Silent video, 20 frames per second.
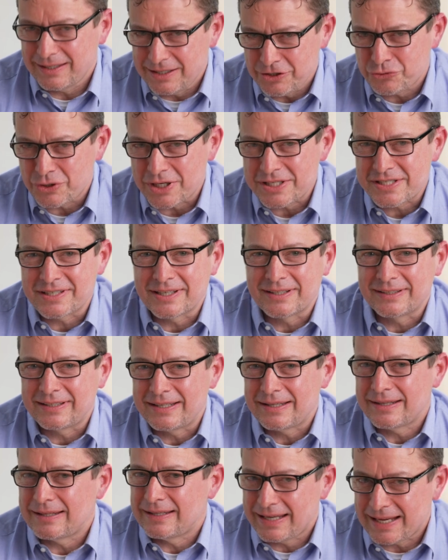
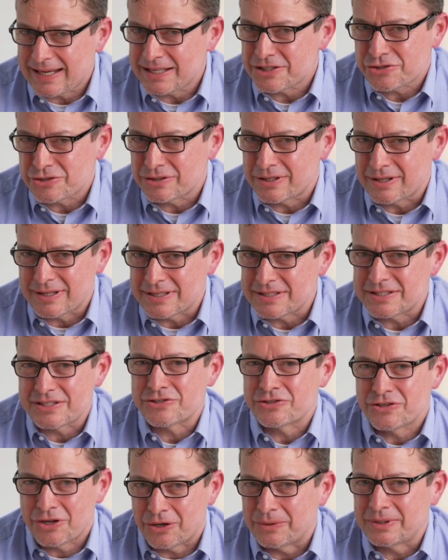Interestingly, the answer to this
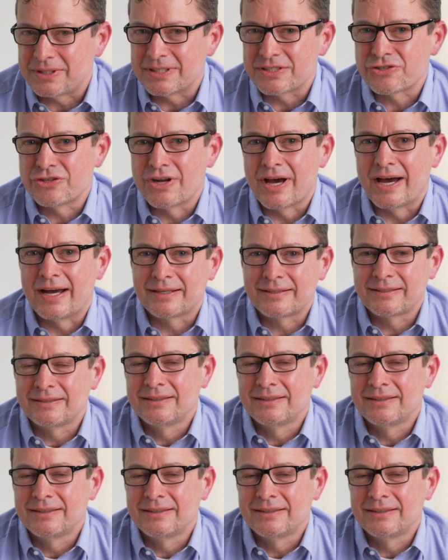is no, it does not.